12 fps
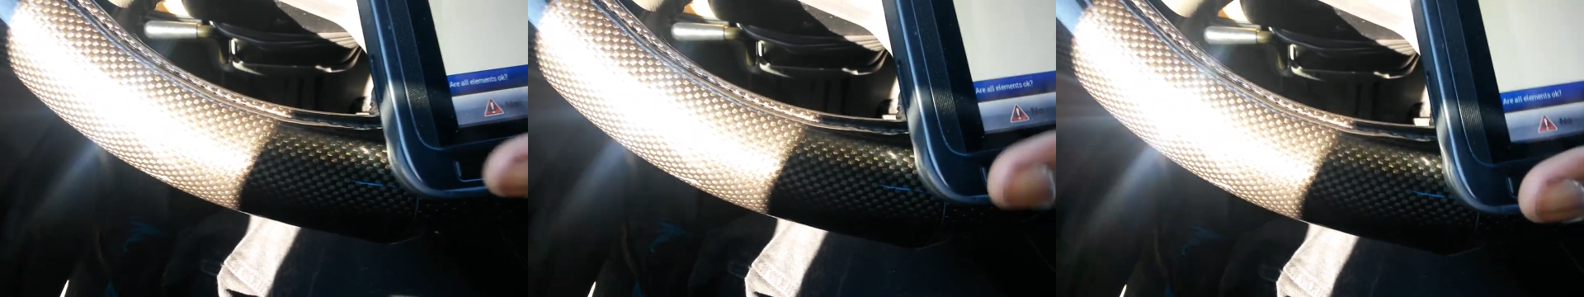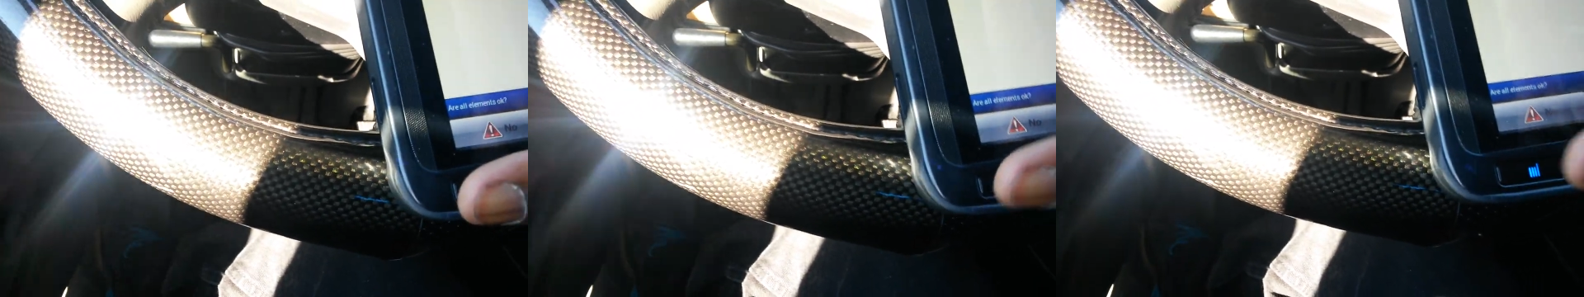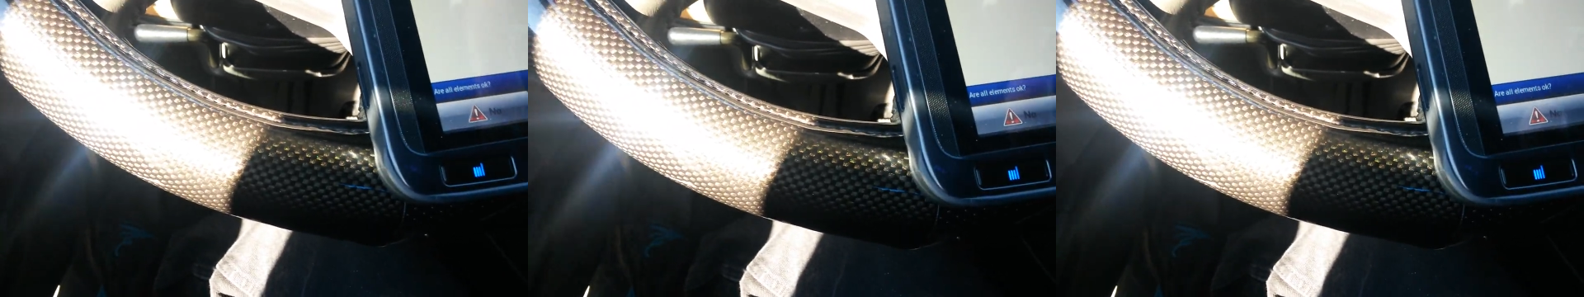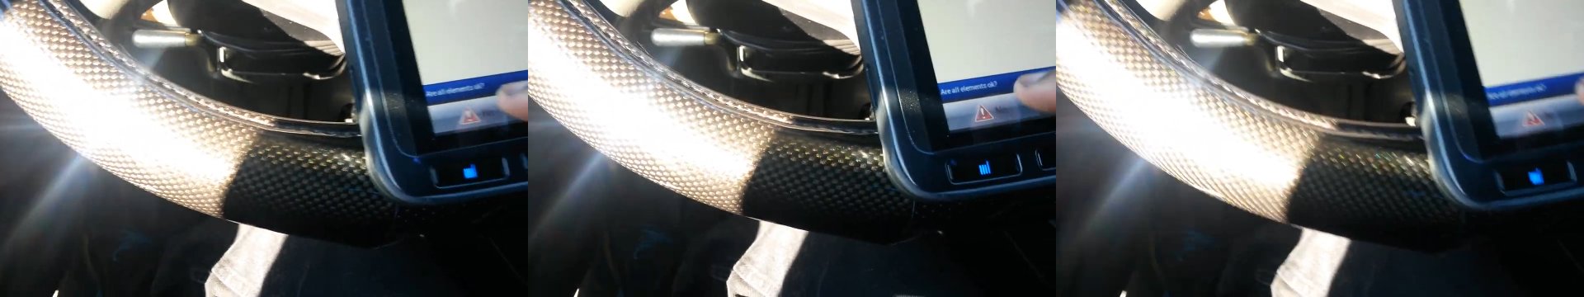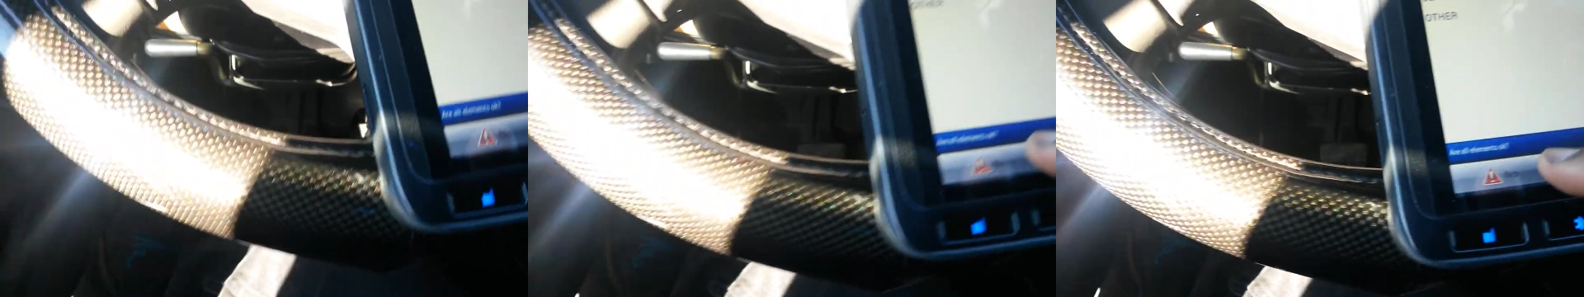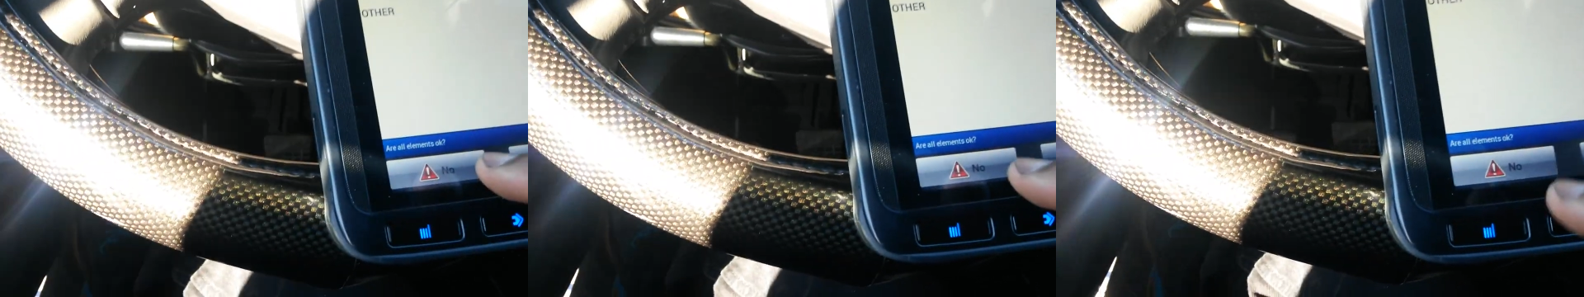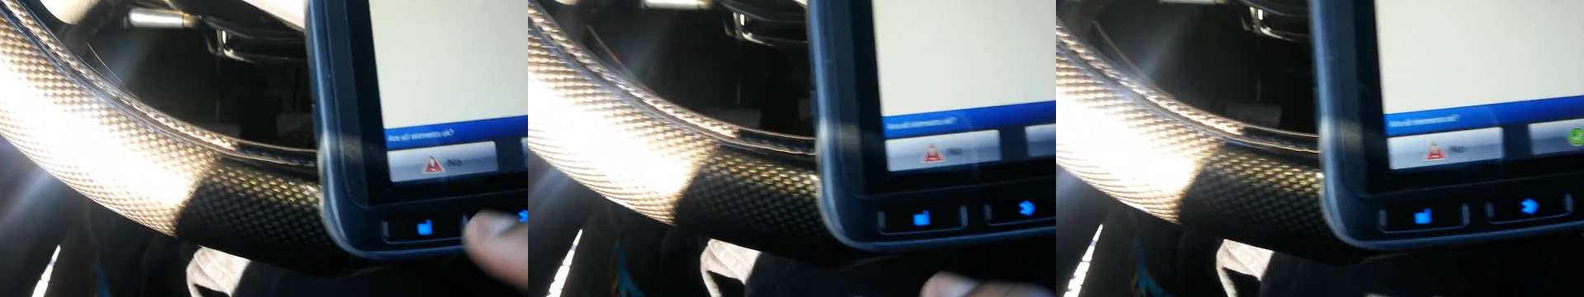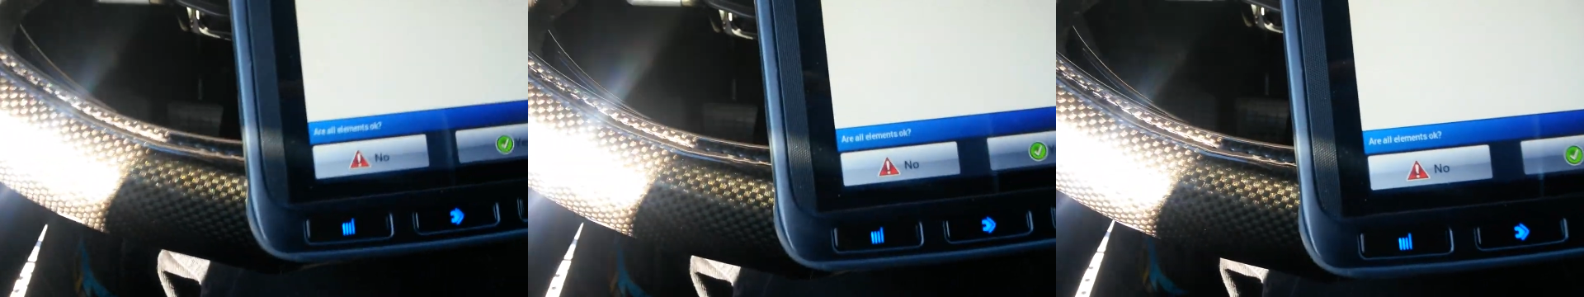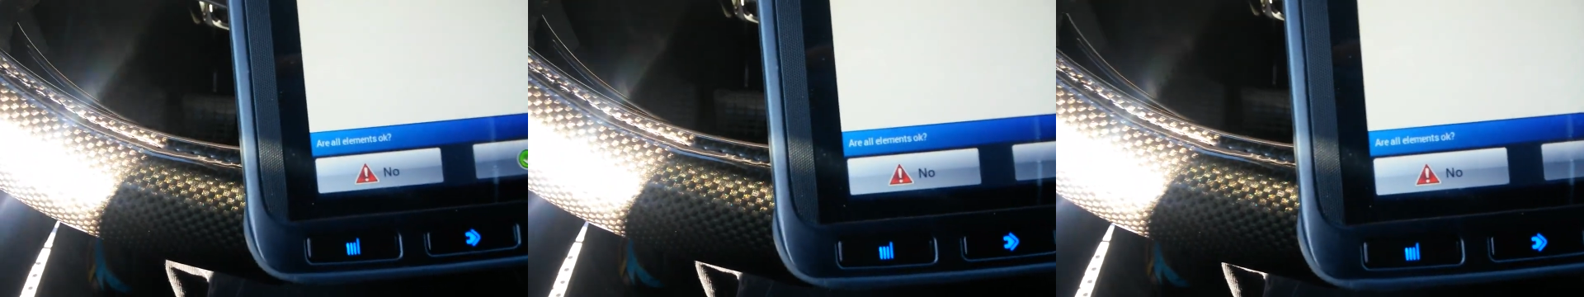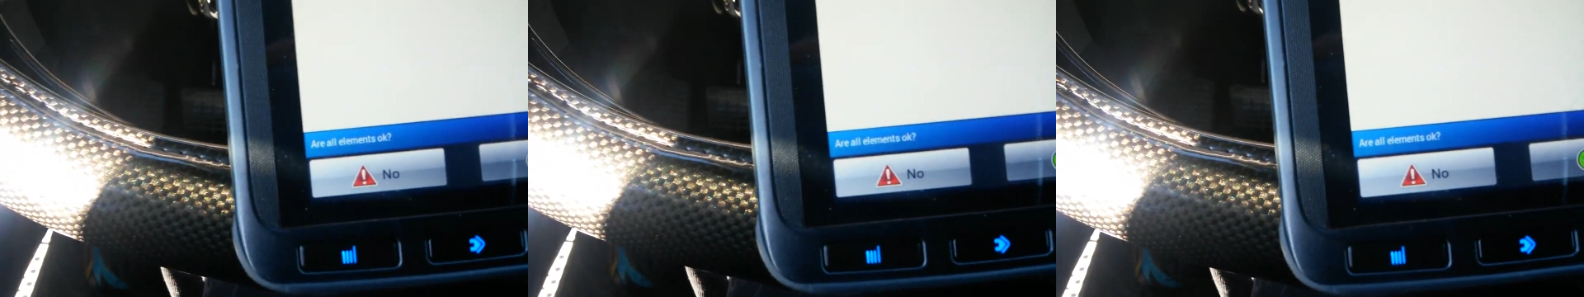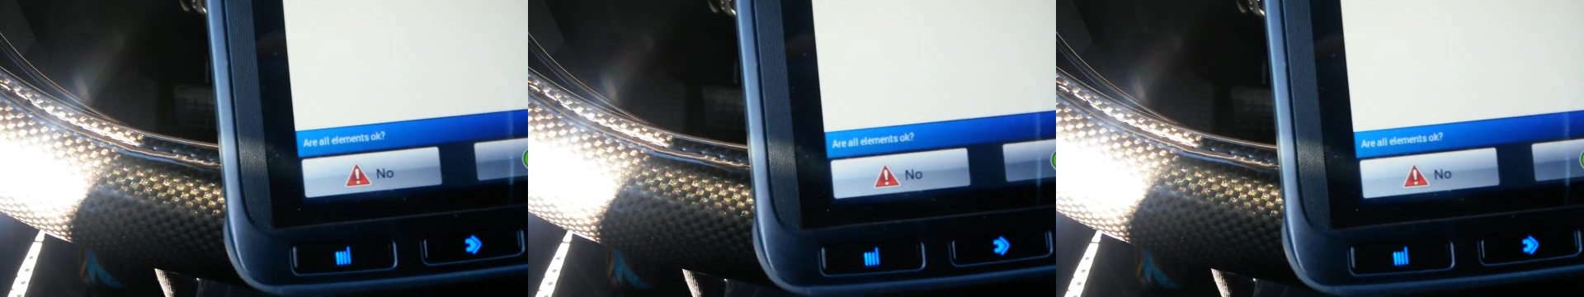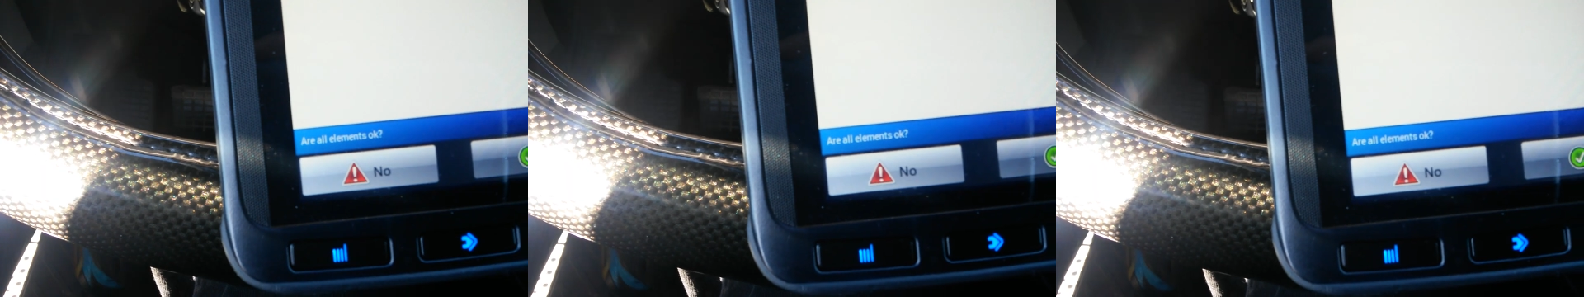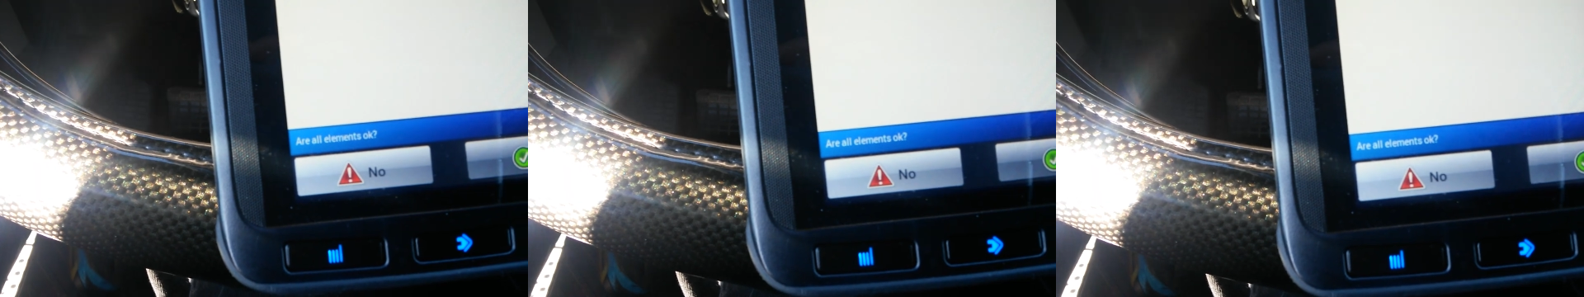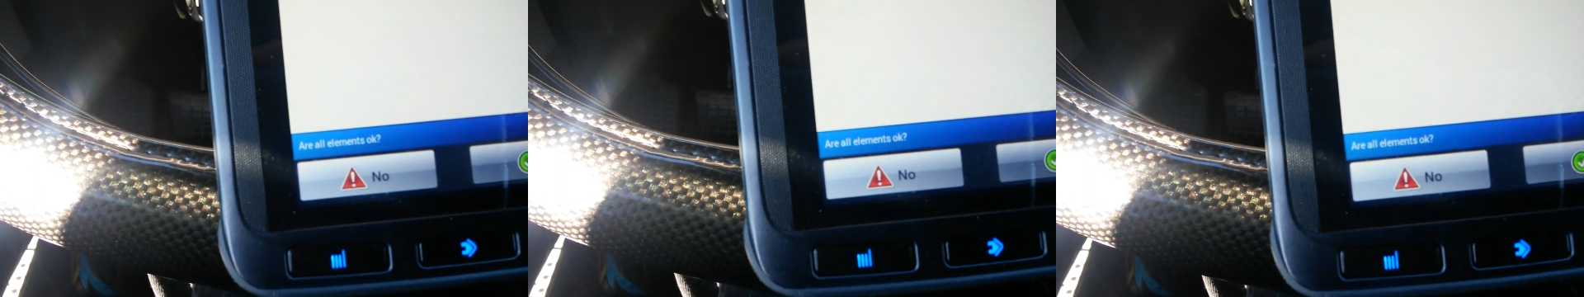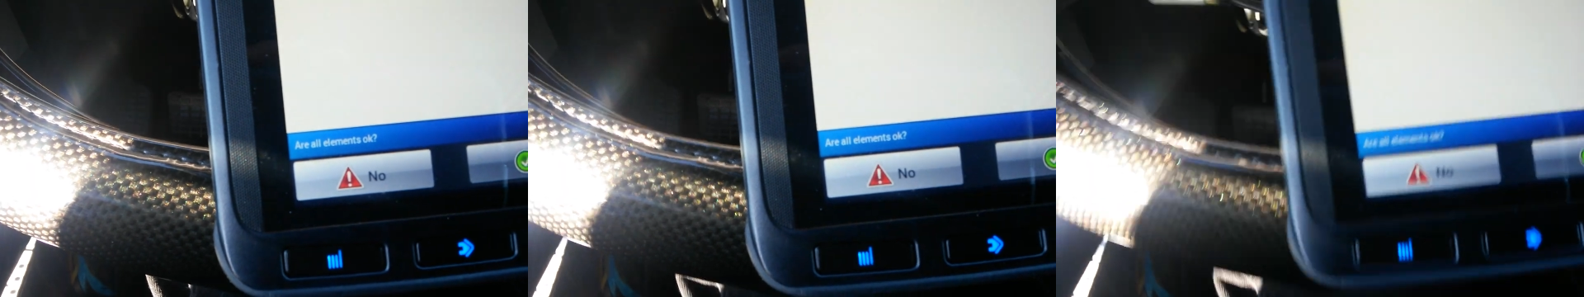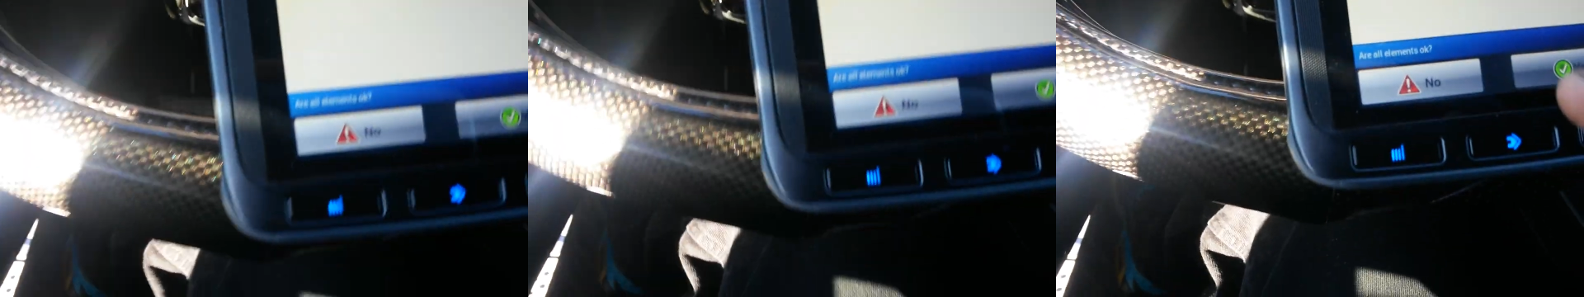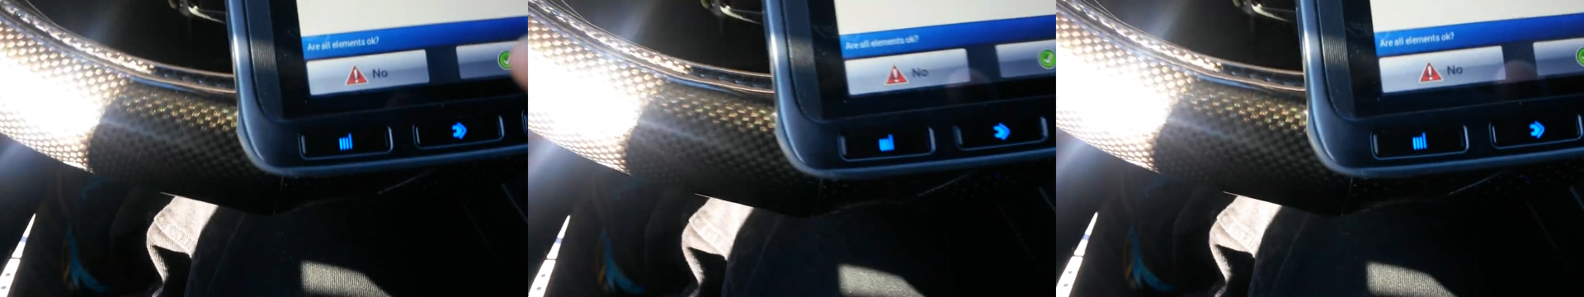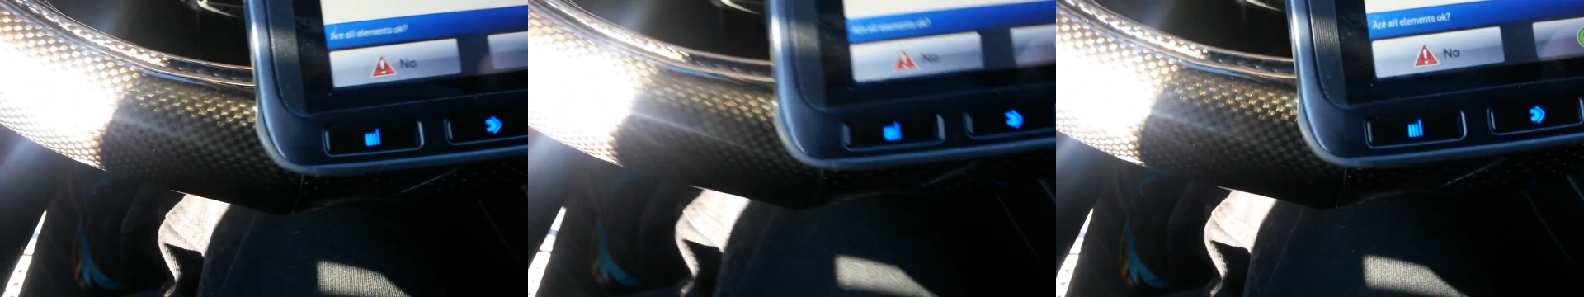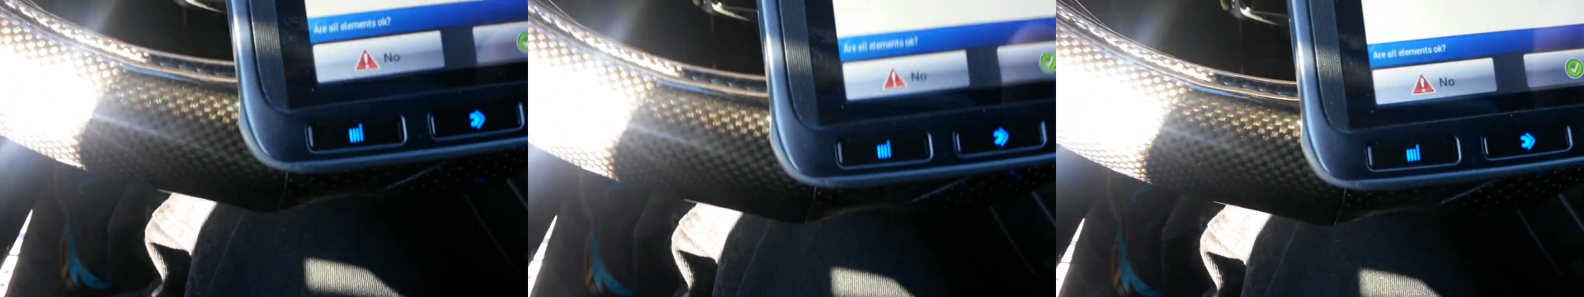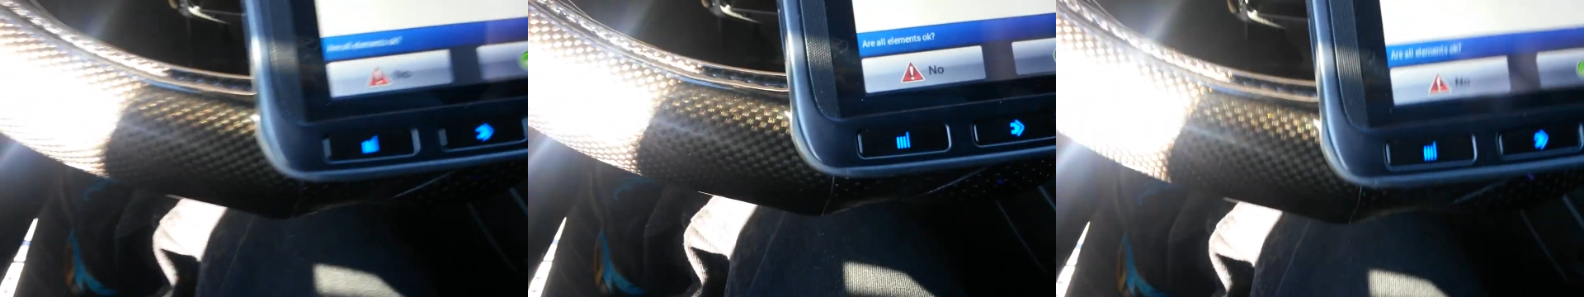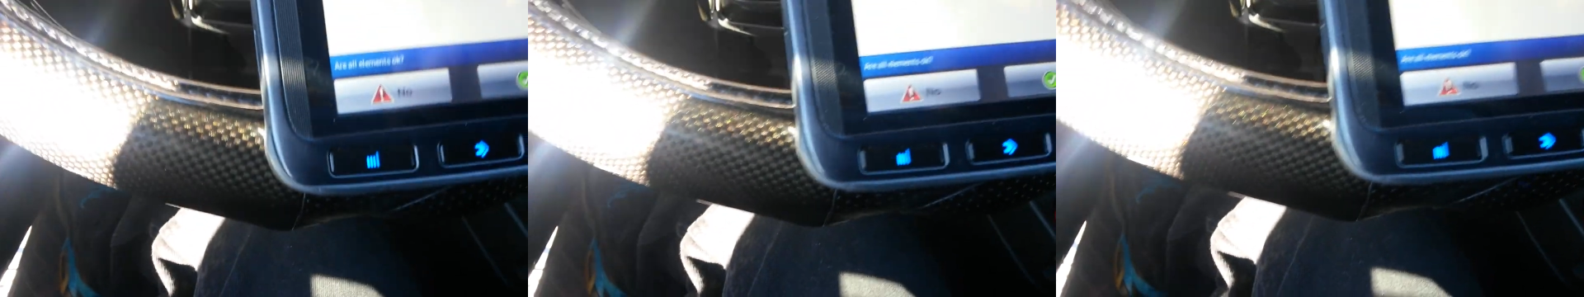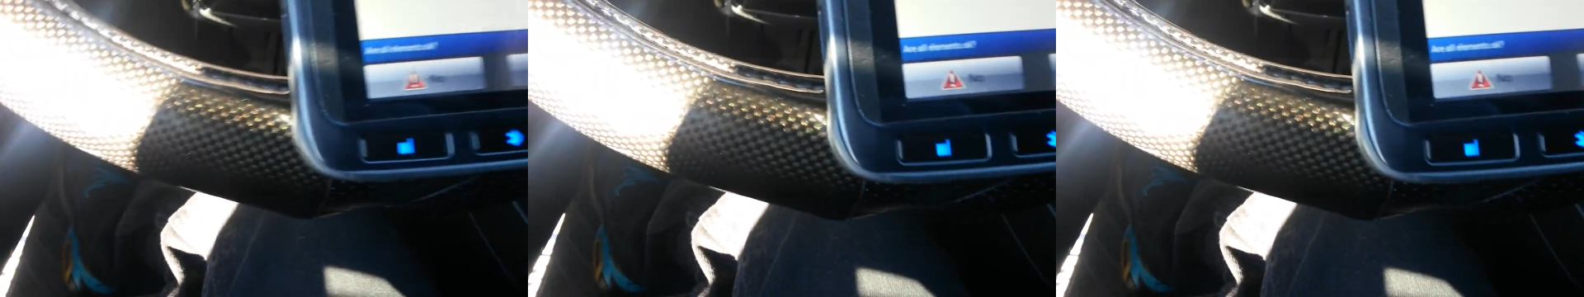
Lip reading: [unreadable: no face in view]